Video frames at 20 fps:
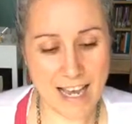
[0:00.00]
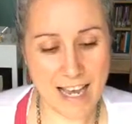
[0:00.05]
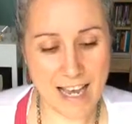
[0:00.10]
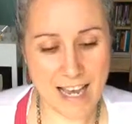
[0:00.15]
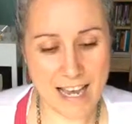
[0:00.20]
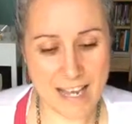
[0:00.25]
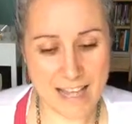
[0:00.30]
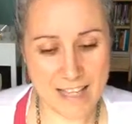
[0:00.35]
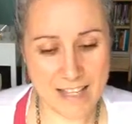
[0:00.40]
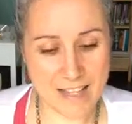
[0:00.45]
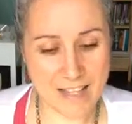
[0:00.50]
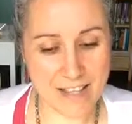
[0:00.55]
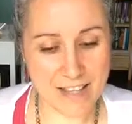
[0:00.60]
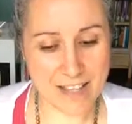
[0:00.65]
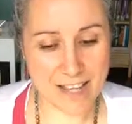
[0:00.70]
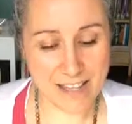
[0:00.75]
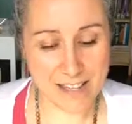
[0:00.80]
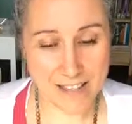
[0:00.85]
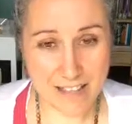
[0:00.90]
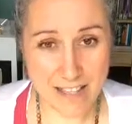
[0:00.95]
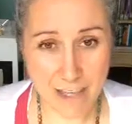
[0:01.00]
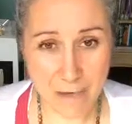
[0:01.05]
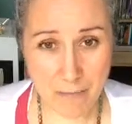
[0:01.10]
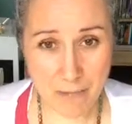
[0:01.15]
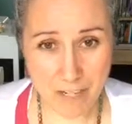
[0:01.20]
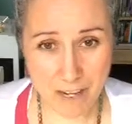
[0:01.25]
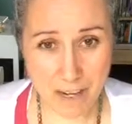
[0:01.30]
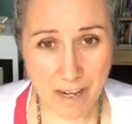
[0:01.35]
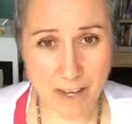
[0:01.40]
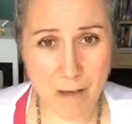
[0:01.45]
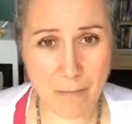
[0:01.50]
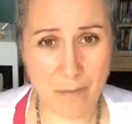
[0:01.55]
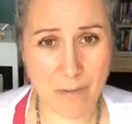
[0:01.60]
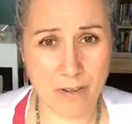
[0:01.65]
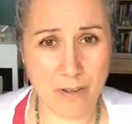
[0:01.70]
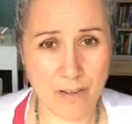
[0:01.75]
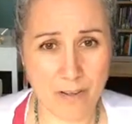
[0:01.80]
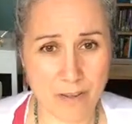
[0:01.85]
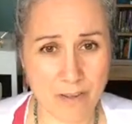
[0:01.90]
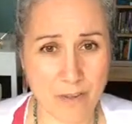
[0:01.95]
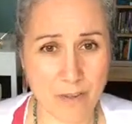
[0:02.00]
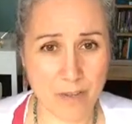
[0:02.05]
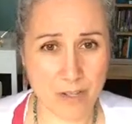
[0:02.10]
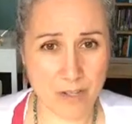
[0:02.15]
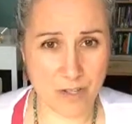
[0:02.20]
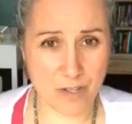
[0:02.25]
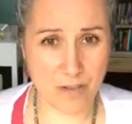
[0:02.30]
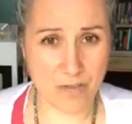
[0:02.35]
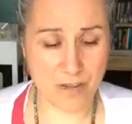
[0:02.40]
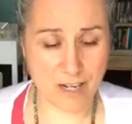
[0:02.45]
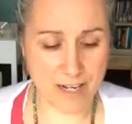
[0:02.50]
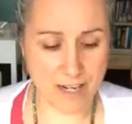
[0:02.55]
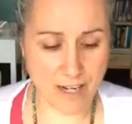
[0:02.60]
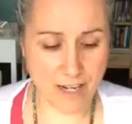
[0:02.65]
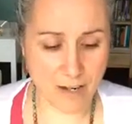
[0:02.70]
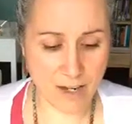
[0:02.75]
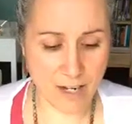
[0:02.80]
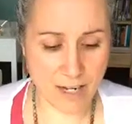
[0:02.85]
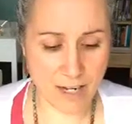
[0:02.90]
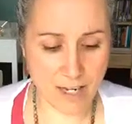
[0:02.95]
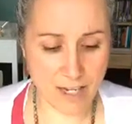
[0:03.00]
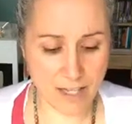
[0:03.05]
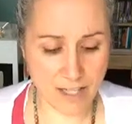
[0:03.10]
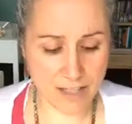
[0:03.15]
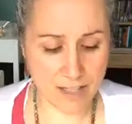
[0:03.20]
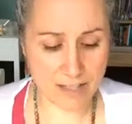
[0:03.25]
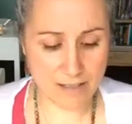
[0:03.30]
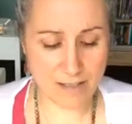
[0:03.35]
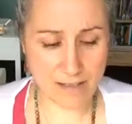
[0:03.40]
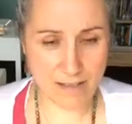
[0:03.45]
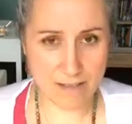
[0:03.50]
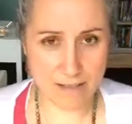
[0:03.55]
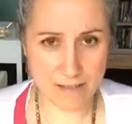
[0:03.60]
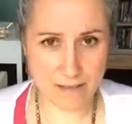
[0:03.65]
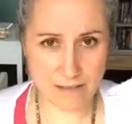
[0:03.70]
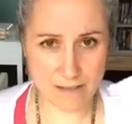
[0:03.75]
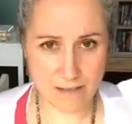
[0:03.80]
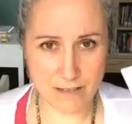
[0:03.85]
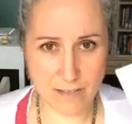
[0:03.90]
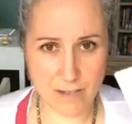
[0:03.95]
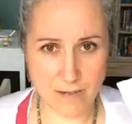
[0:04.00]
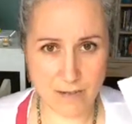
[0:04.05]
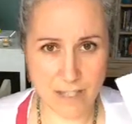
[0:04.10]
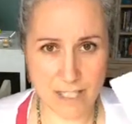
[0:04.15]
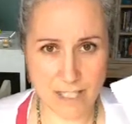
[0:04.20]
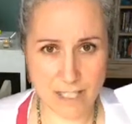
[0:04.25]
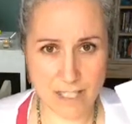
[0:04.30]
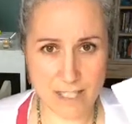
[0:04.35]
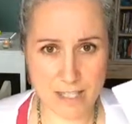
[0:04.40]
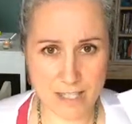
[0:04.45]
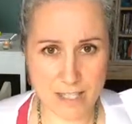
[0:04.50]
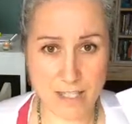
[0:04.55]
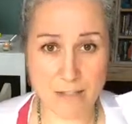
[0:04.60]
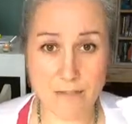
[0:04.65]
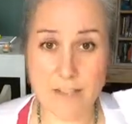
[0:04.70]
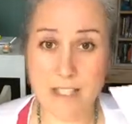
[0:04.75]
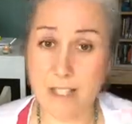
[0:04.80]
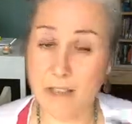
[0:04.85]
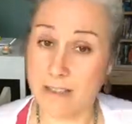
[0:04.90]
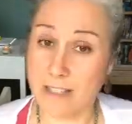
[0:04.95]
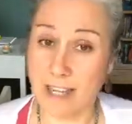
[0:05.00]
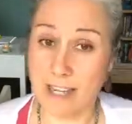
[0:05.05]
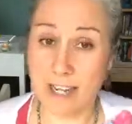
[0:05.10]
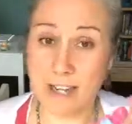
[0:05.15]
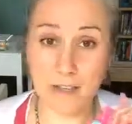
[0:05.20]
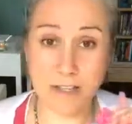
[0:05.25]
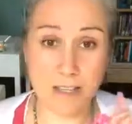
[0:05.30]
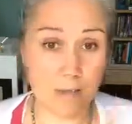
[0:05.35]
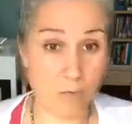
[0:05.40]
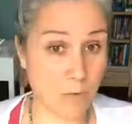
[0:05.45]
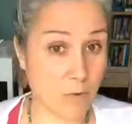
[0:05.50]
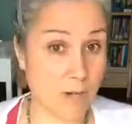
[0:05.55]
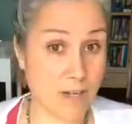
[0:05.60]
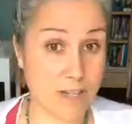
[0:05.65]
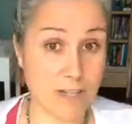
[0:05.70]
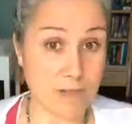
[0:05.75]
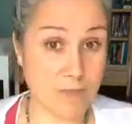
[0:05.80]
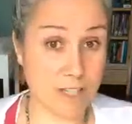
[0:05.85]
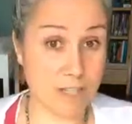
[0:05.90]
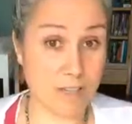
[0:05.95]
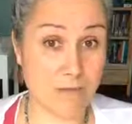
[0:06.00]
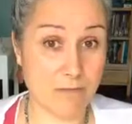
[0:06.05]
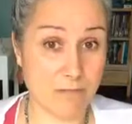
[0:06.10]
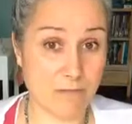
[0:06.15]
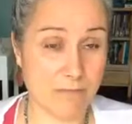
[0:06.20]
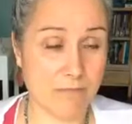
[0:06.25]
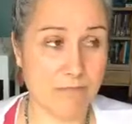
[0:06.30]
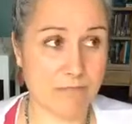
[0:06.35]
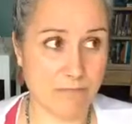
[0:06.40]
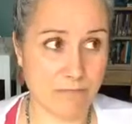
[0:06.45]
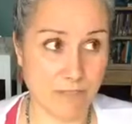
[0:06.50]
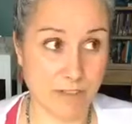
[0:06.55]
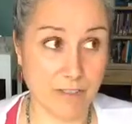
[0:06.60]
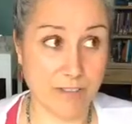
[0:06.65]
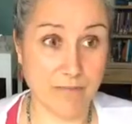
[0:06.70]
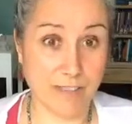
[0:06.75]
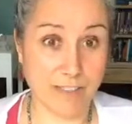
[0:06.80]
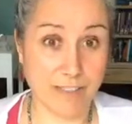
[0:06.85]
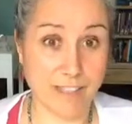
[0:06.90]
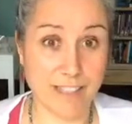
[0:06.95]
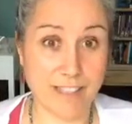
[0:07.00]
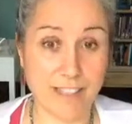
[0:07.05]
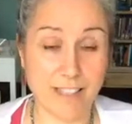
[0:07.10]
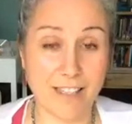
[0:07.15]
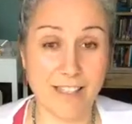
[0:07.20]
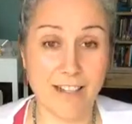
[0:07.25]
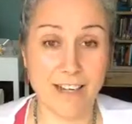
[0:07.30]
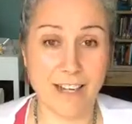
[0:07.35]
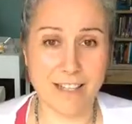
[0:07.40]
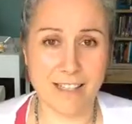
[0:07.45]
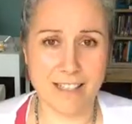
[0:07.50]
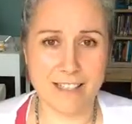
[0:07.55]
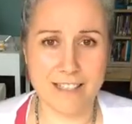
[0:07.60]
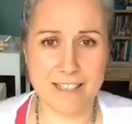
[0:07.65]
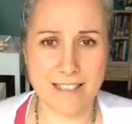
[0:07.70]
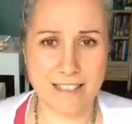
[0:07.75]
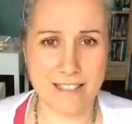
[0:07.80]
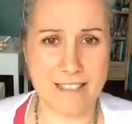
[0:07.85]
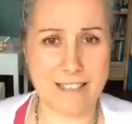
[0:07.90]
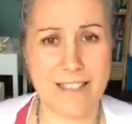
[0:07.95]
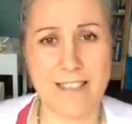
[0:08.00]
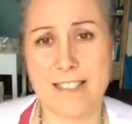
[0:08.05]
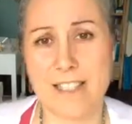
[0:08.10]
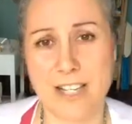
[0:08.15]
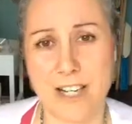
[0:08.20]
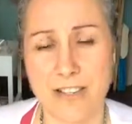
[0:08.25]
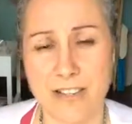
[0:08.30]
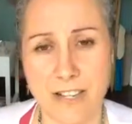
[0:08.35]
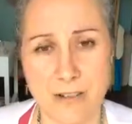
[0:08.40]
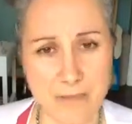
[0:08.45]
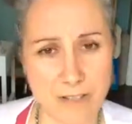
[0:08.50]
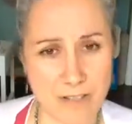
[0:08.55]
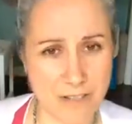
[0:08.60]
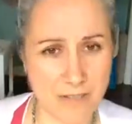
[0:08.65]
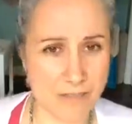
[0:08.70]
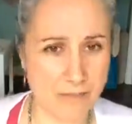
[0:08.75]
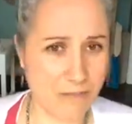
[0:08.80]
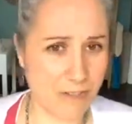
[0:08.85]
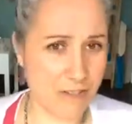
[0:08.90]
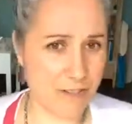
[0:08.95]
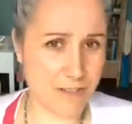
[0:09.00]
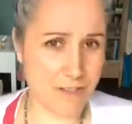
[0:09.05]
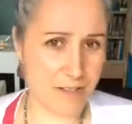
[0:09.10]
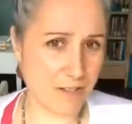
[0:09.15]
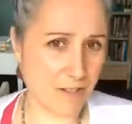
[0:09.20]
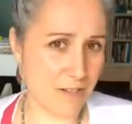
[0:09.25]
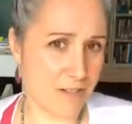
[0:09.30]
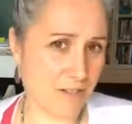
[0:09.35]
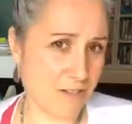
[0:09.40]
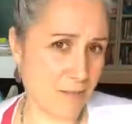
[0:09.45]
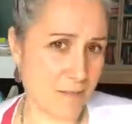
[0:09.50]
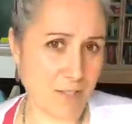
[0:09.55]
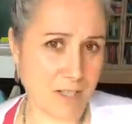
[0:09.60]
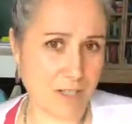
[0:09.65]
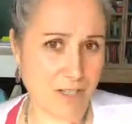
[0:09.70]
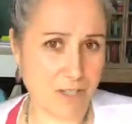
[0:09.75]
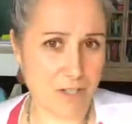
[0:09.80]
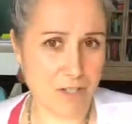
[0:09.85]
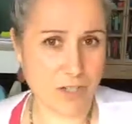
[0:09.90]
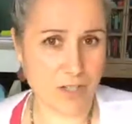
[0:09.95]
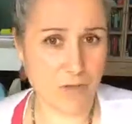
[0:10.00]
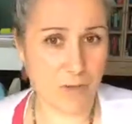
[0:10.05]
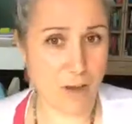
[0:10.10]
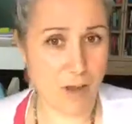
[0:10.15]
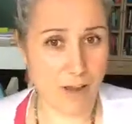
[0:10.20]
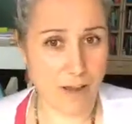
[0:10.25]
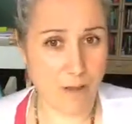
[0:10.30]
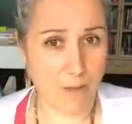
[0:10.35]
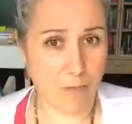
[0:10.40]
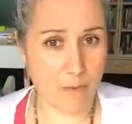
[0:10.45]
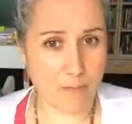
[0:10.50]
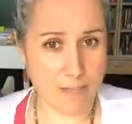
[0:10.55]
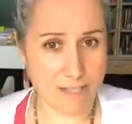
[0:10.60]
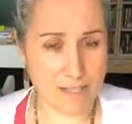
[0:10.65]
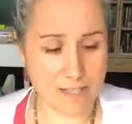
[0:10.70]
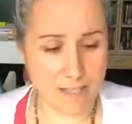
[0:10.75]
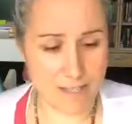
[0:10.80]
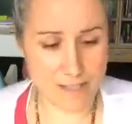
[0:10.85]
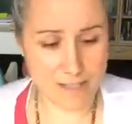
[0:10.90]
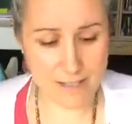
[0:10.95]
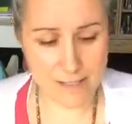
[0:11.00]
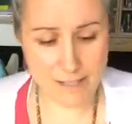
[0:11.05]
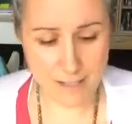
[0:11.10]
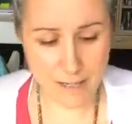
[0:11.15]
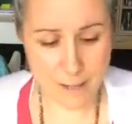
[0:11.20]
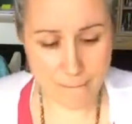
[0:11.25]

And that's coming up for you right now. And I'm going to tune into the self-doubt now. They wanted me to, we're really clear. I needed to share that with you first. So I'm not too sure why. I hope it makes sense.